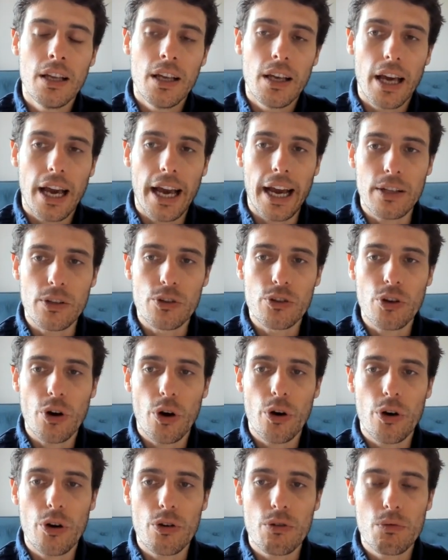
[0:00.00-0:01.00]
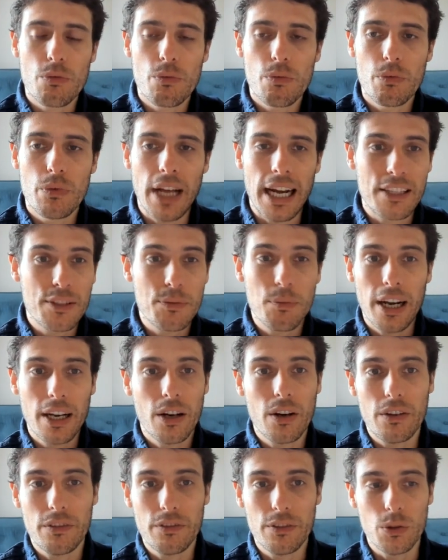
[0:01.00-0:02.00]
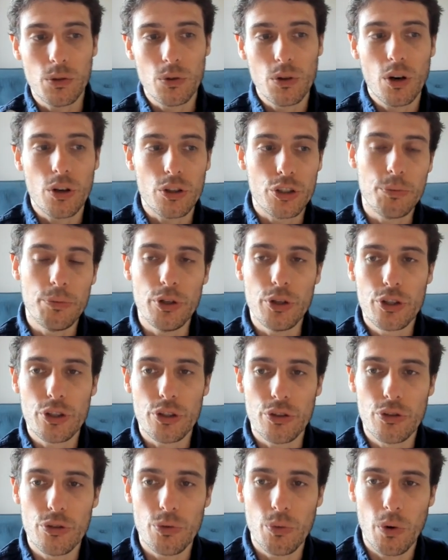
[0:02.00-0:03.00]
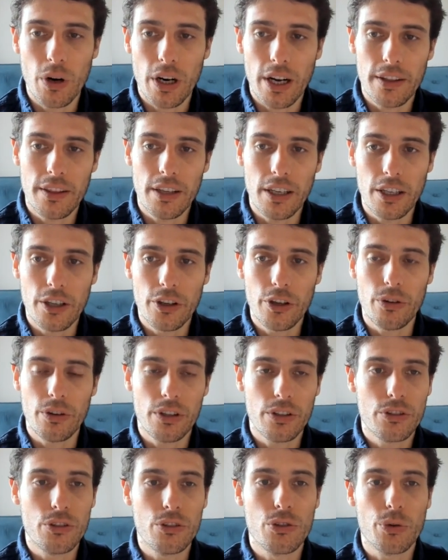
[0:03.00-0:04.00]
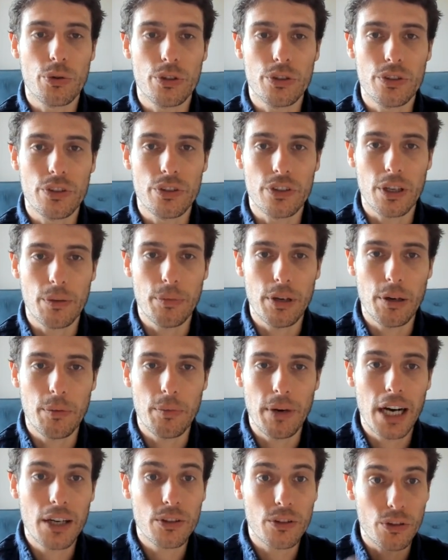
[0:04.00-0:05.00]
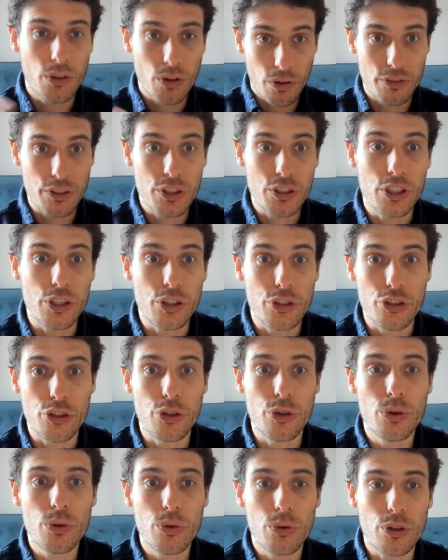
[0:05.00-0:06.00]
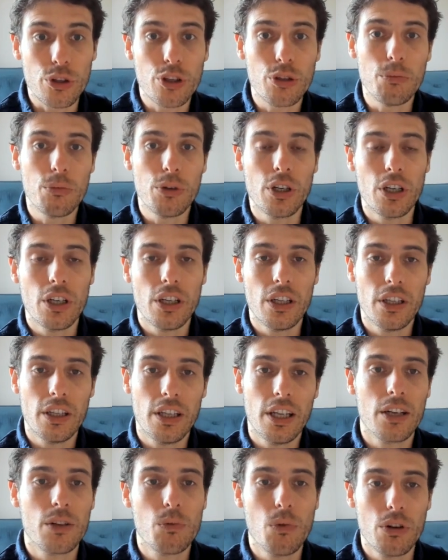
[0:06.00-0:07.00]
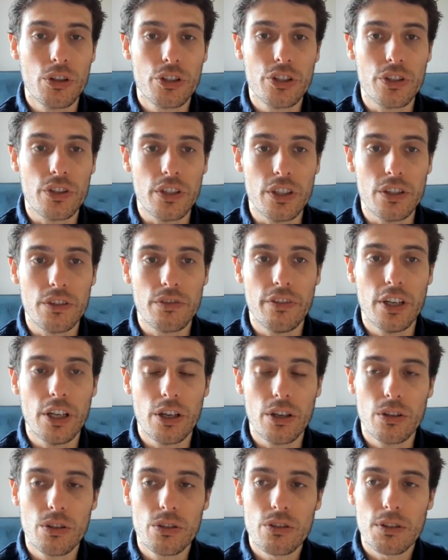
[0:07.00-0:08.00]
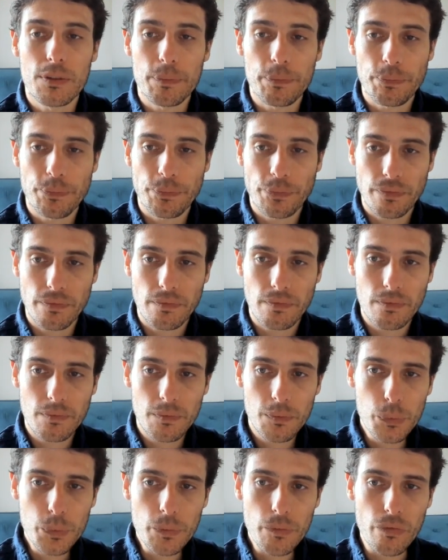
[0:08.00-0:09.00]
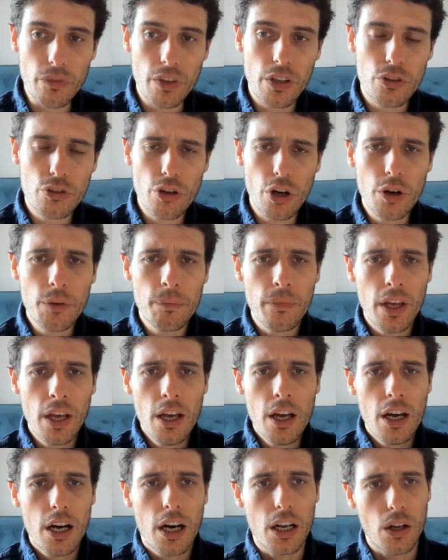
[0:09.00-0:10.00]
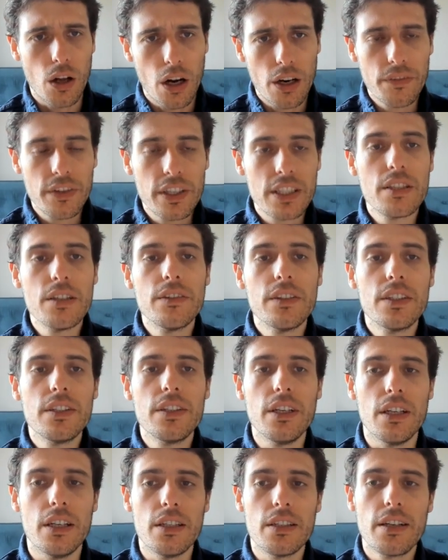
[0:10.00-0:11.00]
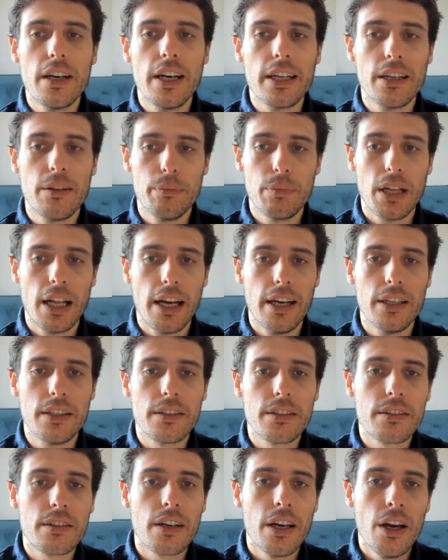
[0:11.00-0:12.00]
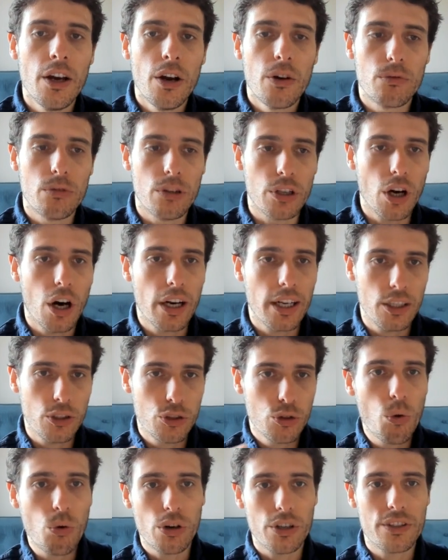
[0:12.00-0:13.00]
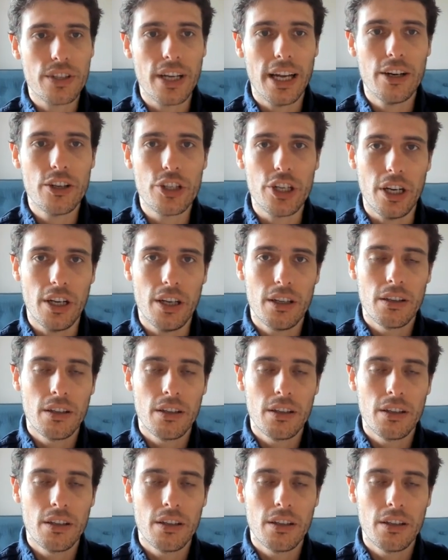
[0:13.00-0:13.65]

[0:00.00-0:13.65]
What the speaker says: And so that's my kind of little contribution to what I think Uranus and Taurus is going to be about. And obviously to you, the community that watches these videos. So a lot of activity taking place regarding Taurus energy.